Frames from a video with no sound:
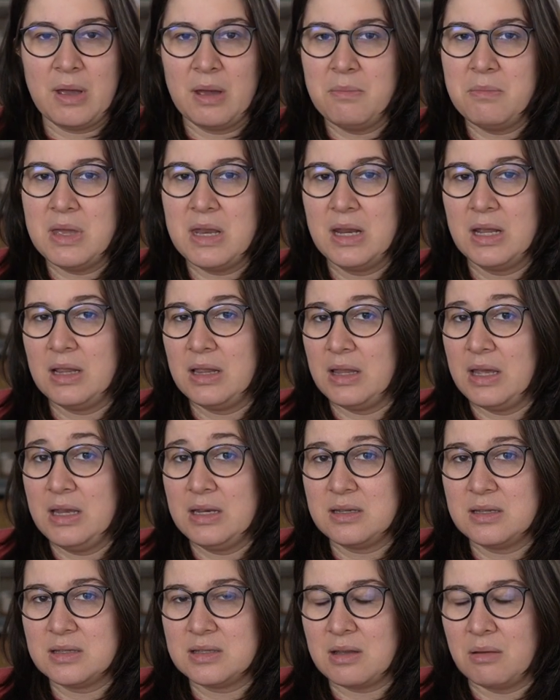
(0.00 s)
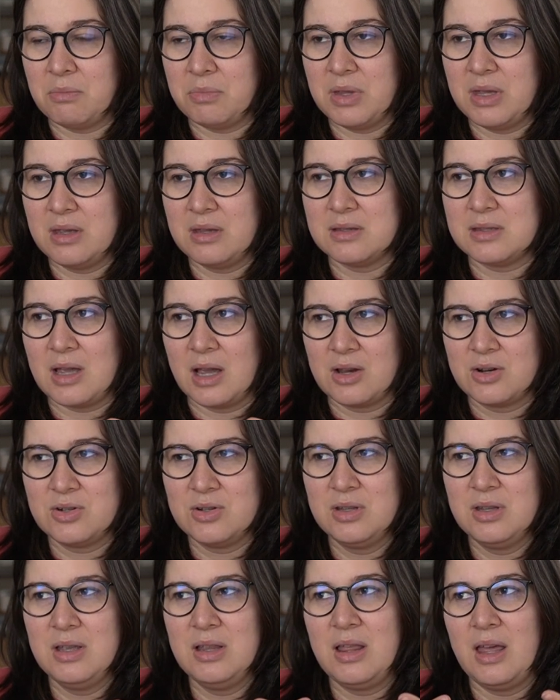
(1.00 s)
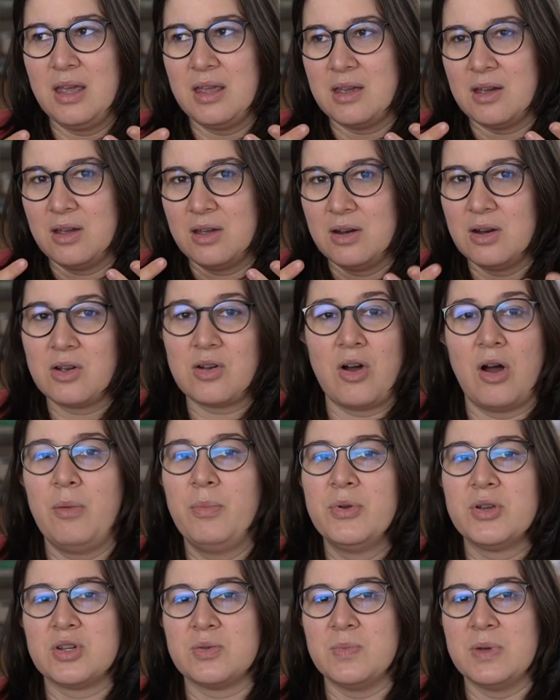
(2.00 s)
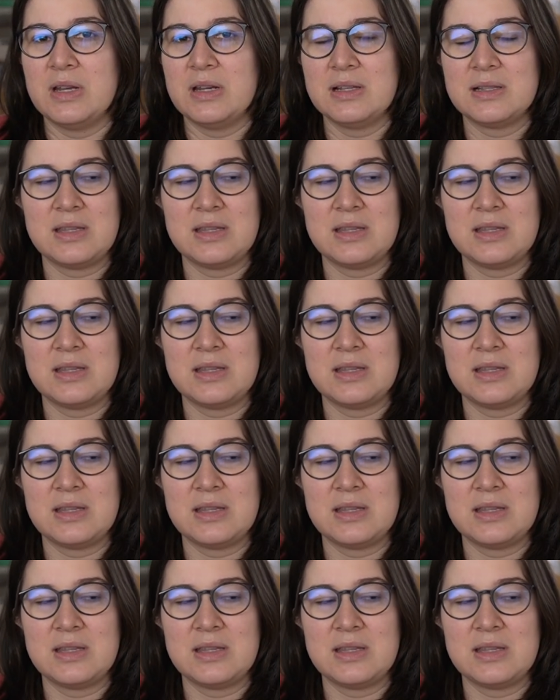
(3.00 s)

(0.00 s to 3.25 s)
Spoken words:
a minute late to something is actually like an accomplishment.